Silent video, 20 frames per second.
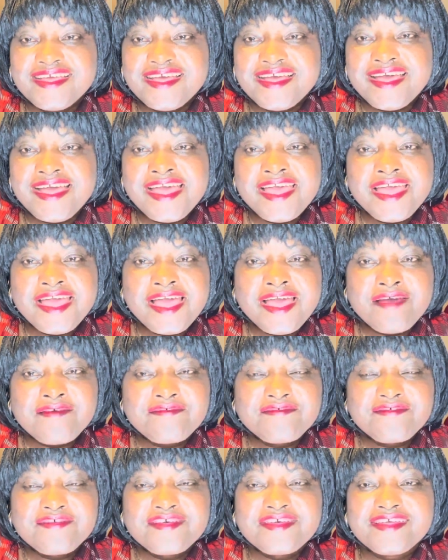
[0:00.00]
I
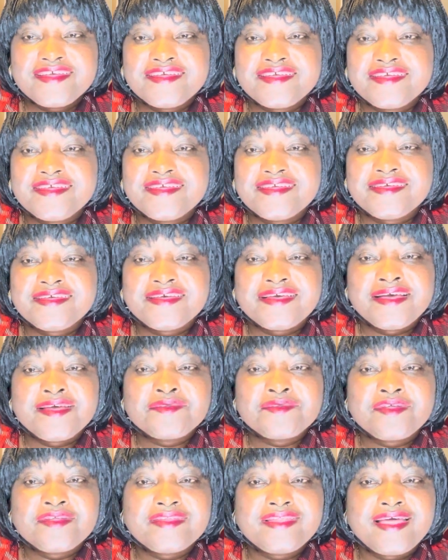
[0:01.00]
have
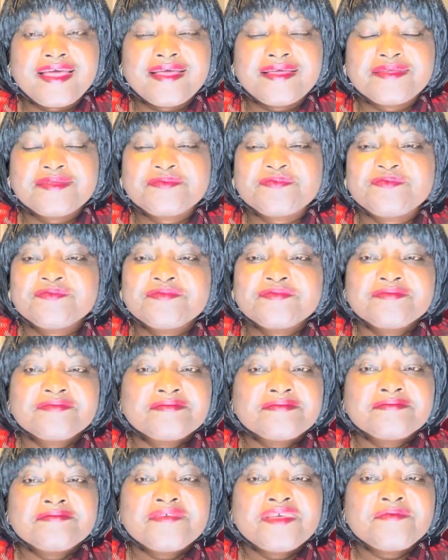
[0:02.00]
another,
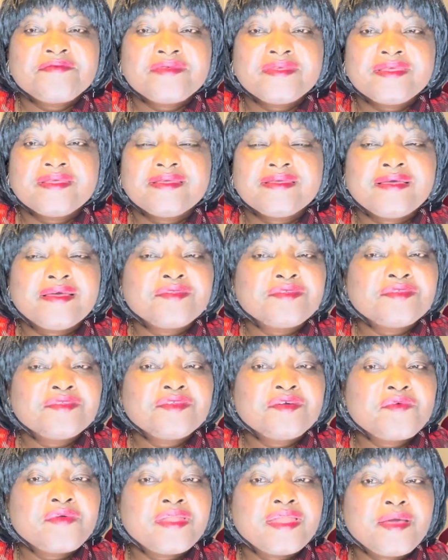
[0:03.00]
maybe, I don't
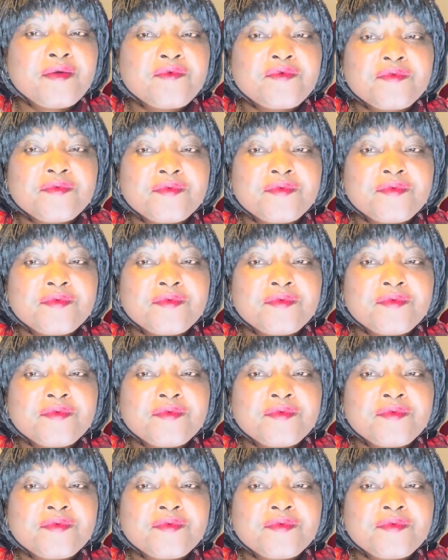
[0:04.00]
know when I will be